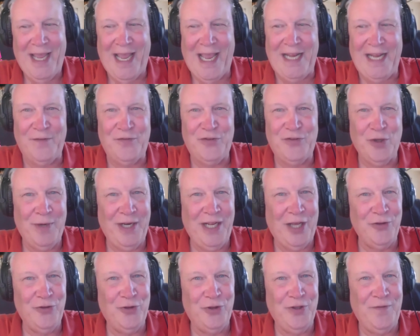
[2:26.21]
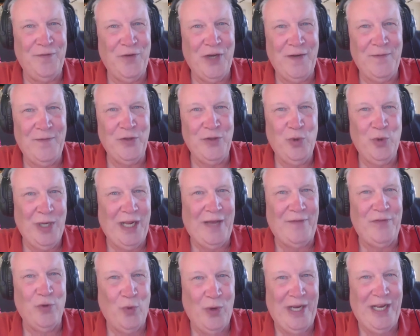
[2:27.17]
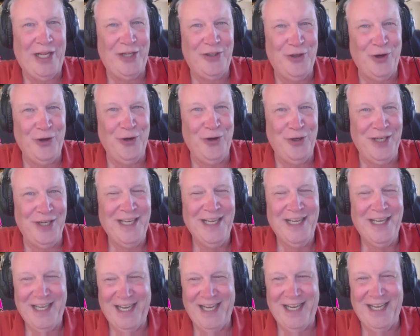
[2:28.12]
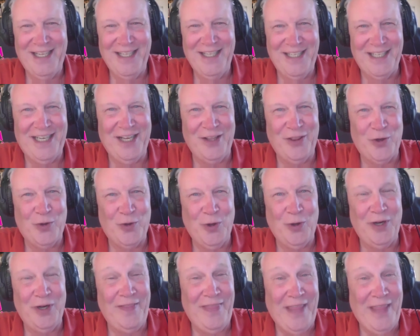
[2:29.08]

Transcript: And if someone else is in front of us, we would have to wait our turn to get the quote.